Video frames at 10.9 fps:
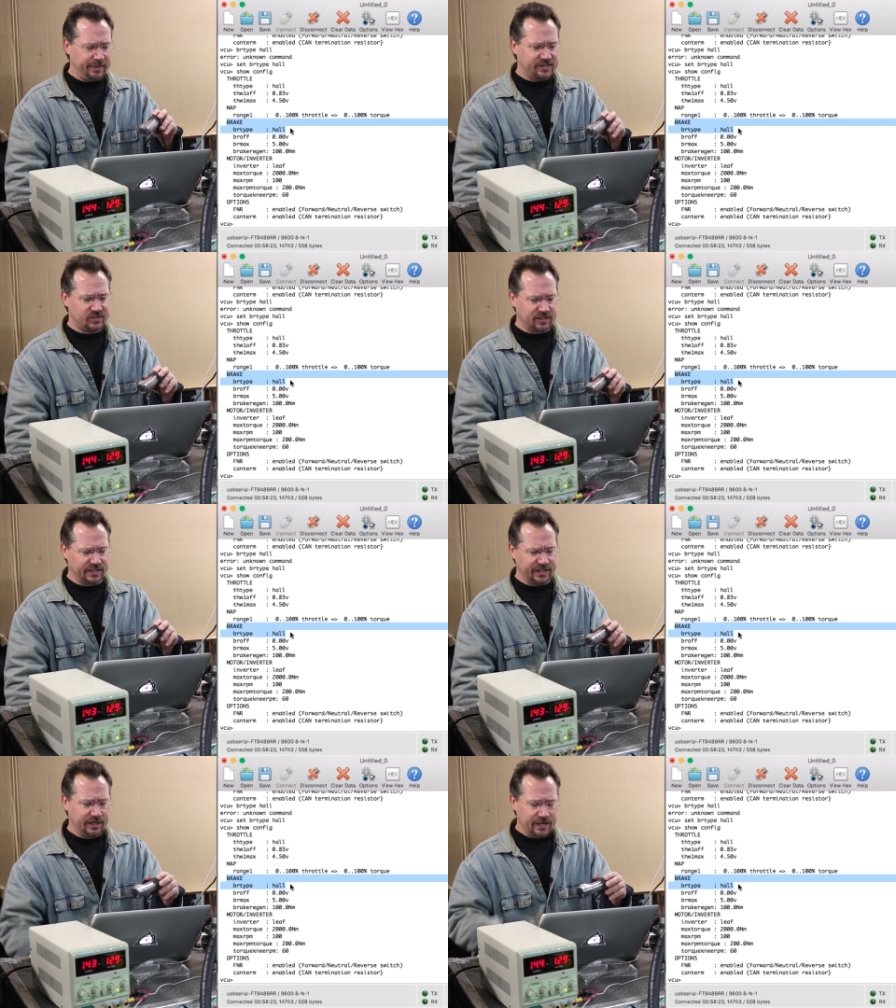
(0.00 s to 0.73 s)

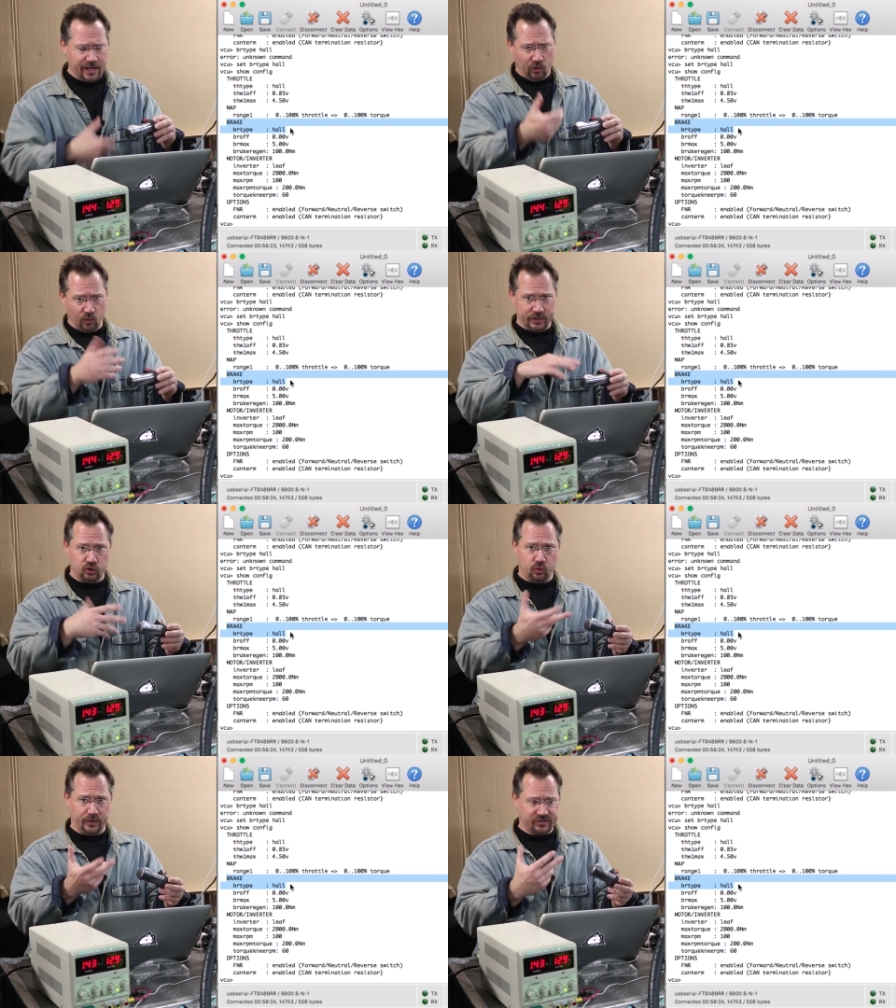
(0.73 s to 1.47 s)
basically when
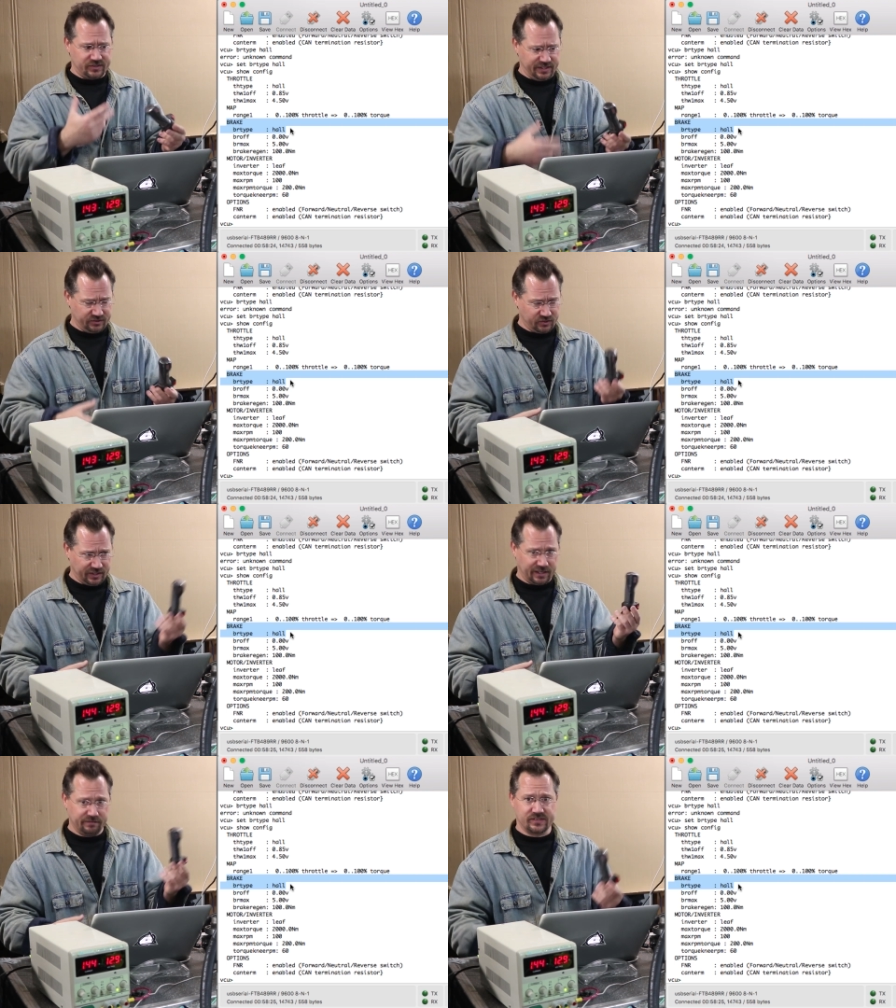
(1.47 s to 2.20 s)
you twist it, it's
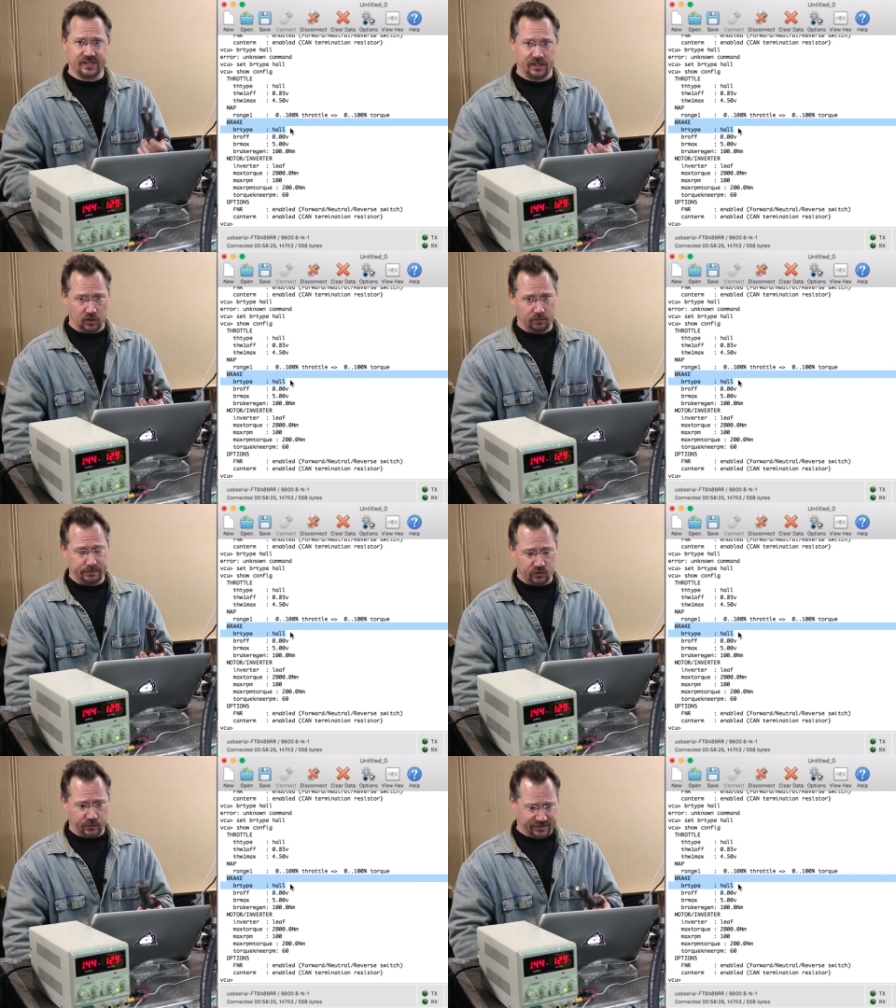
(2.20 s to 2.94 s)
going to give a signal
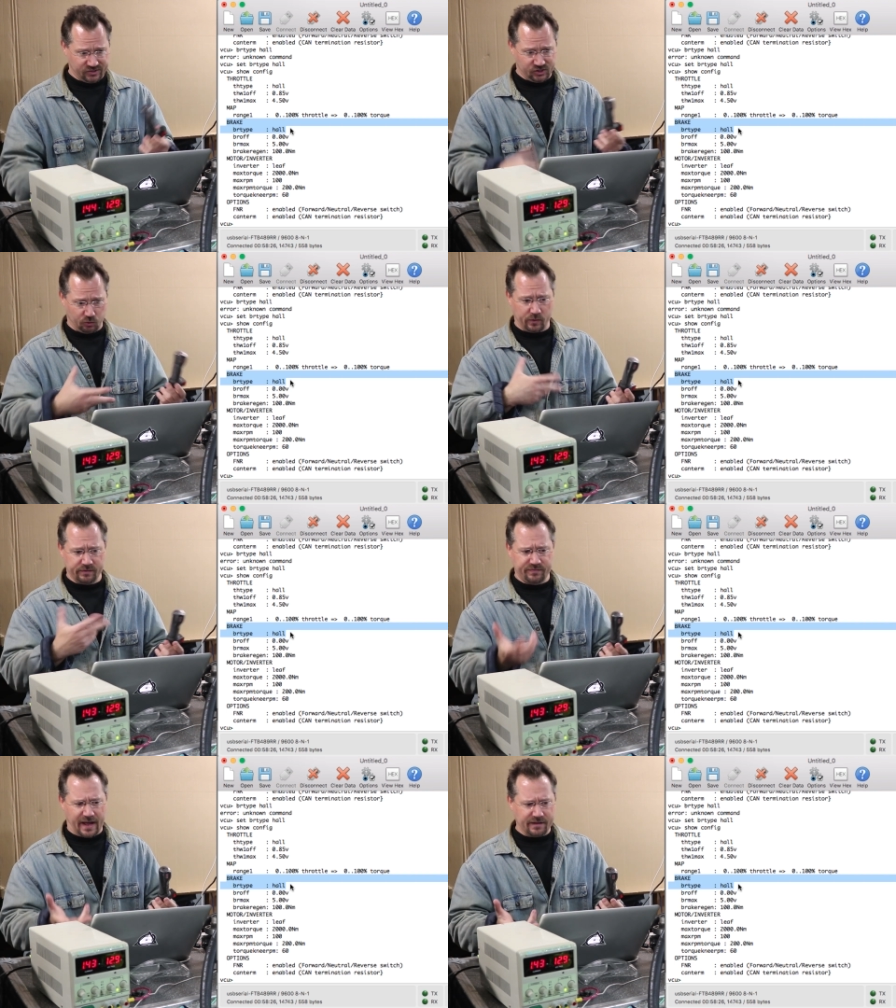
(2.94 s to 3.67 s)
between 0
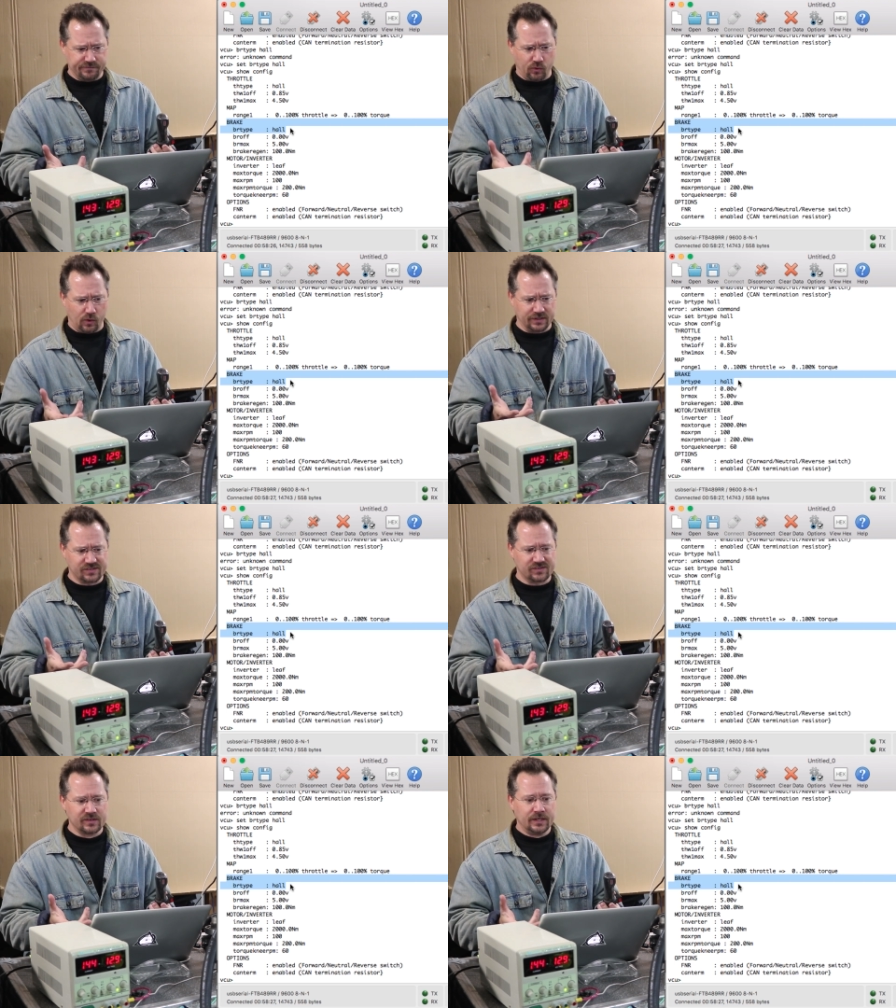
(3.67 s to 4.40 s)
and 5
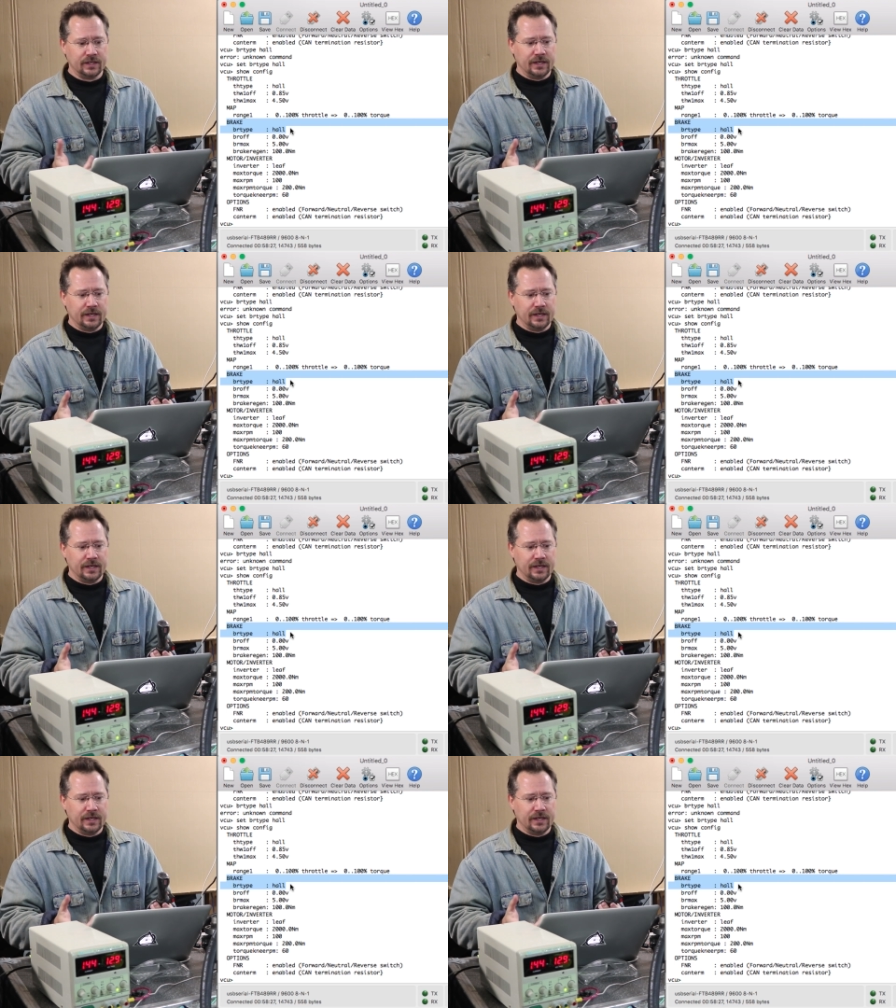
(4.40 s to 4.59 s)
volts.